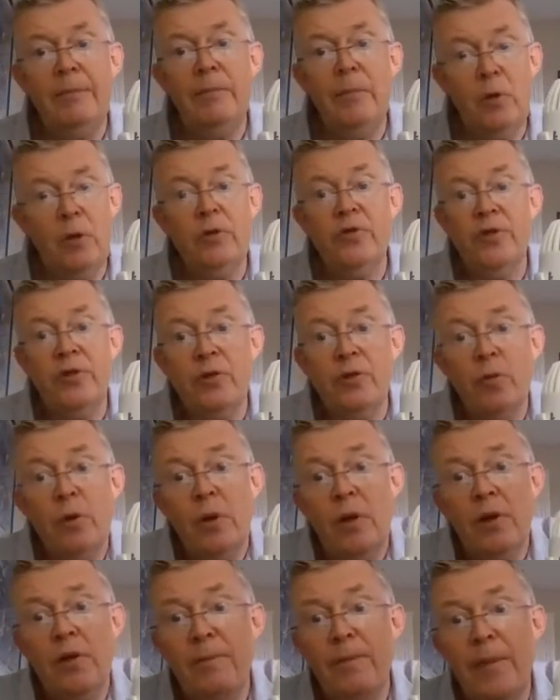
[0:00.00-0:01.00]
Costs us
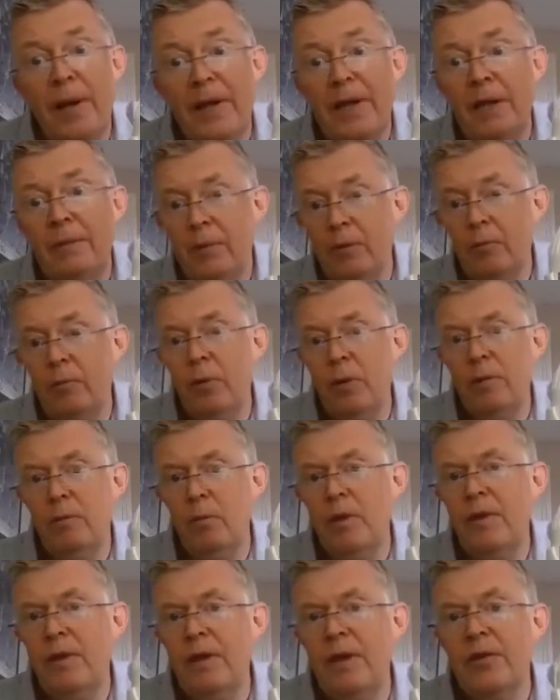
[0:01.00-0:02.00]
quite a lot of money, but
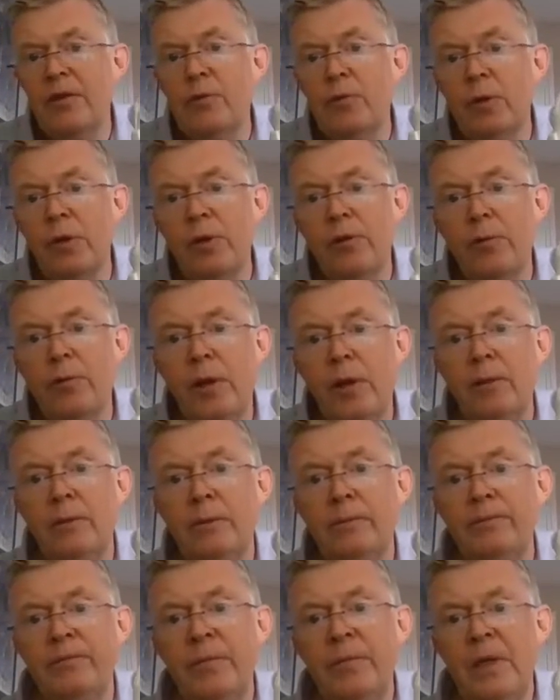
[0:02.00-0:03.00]
we think it's
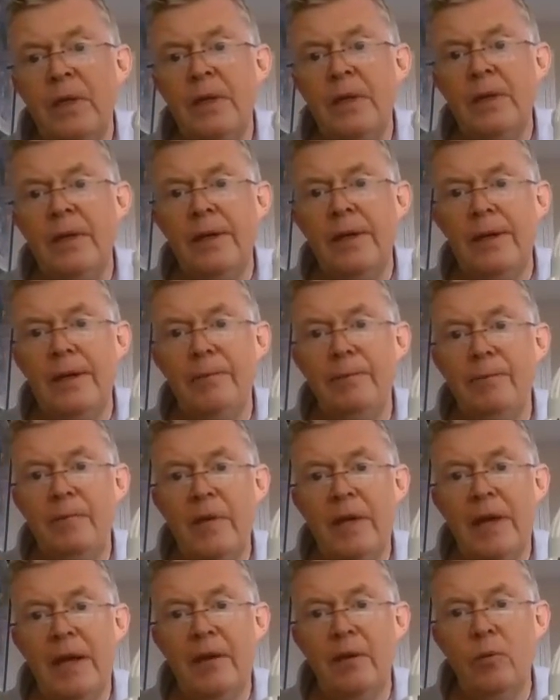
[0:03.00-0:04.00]
worthwhile.
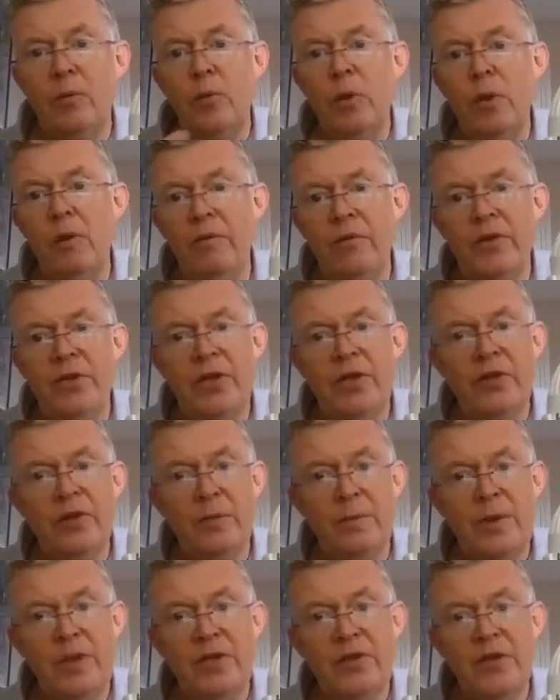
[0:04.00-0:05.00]
And we obviously submit